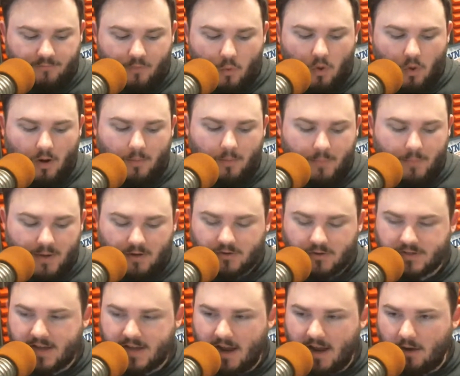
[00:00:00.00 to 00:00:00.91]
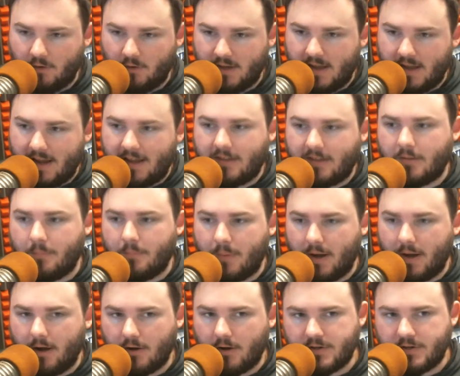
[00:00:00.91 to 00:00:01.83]
for Pierce County and the
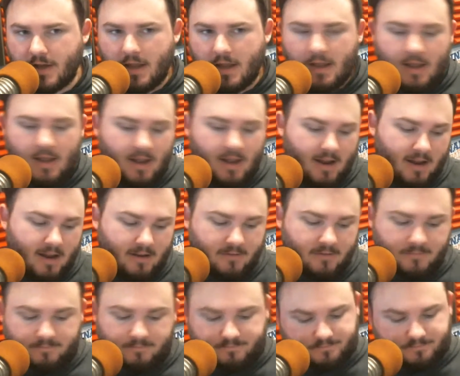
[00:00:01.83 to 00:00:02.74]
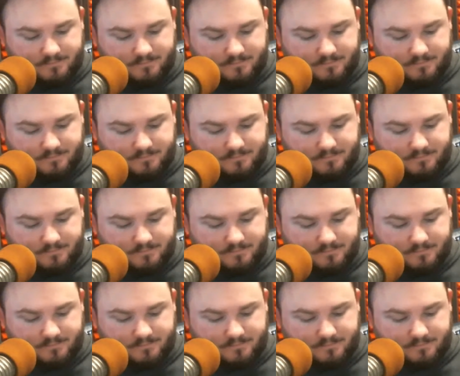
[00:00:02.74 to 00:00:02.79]
Bears, and